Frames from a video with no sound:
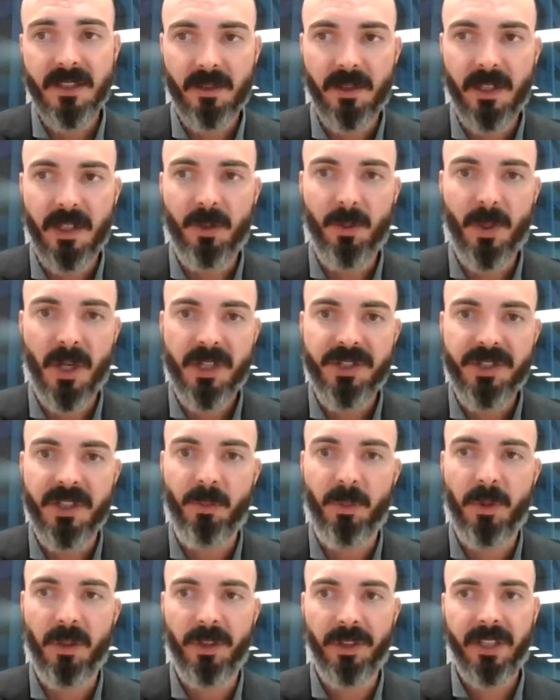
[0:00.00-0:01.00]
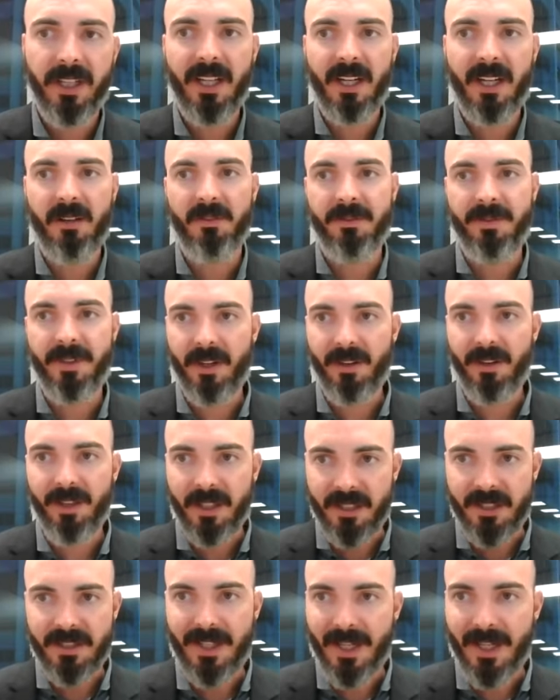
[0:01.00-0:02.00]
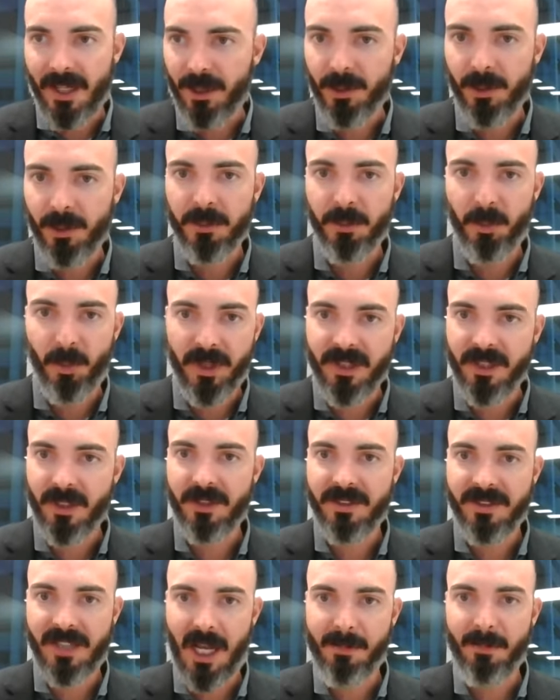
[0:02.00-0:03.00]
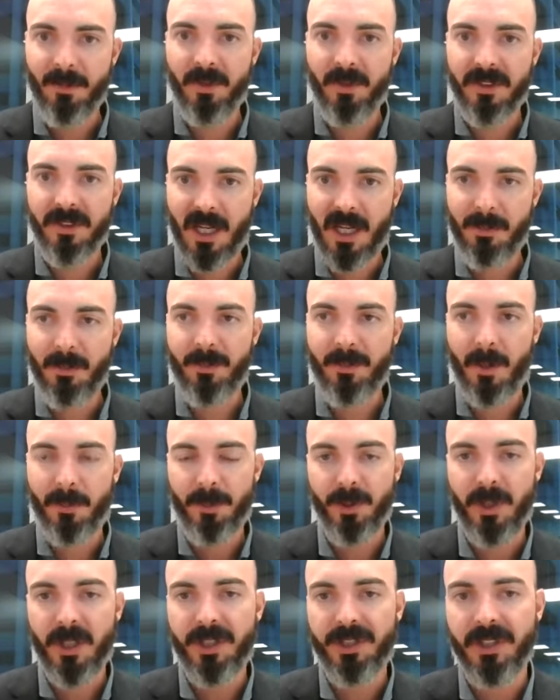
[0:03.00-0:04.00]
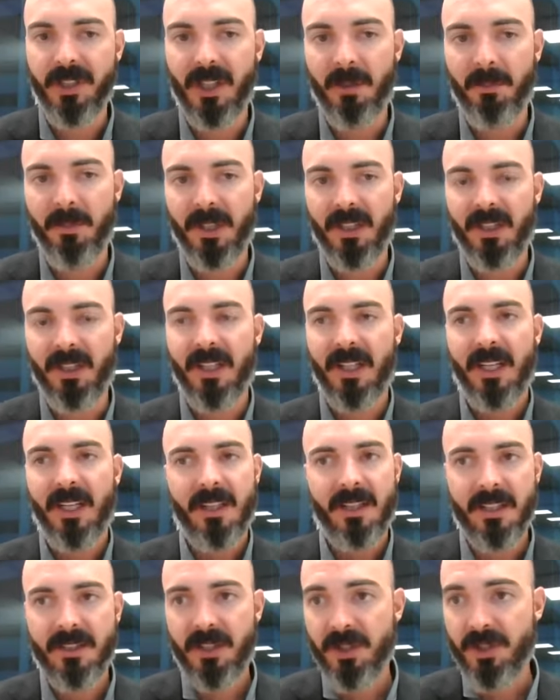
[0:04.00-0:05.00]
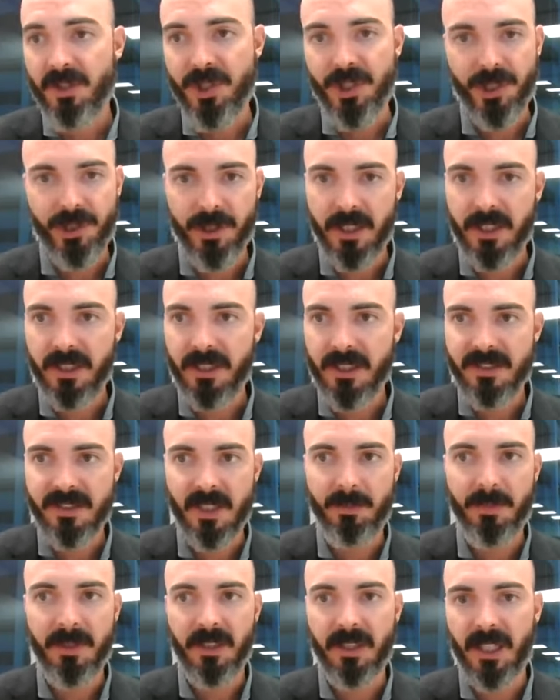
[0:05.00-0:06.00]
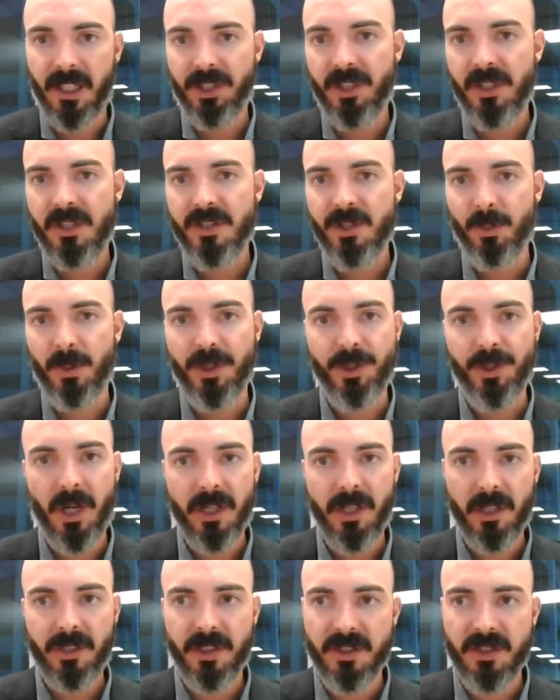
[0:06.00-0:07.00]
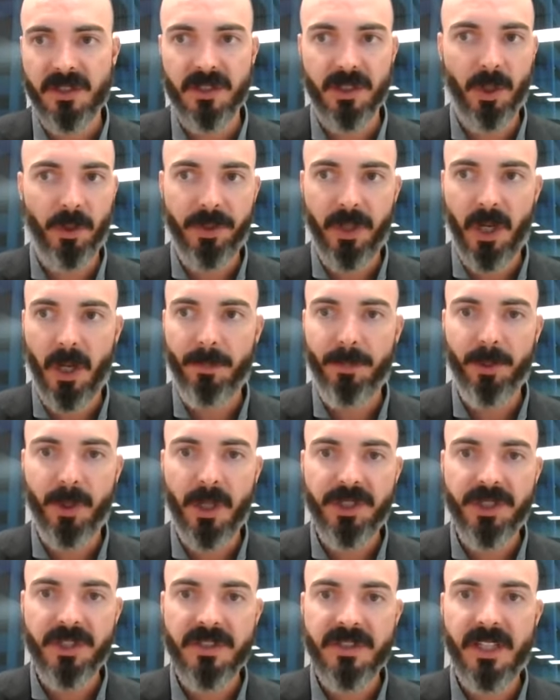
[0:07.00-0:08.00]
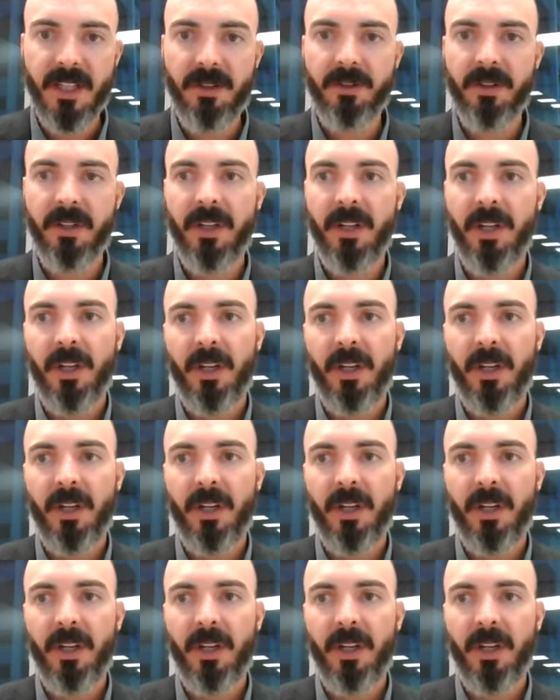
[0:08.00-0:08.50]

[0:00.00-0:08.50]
a great question. We're looking at a very narrow window time of operation. I mean, this is during the stimulation, so we're trying not to slow the operations down.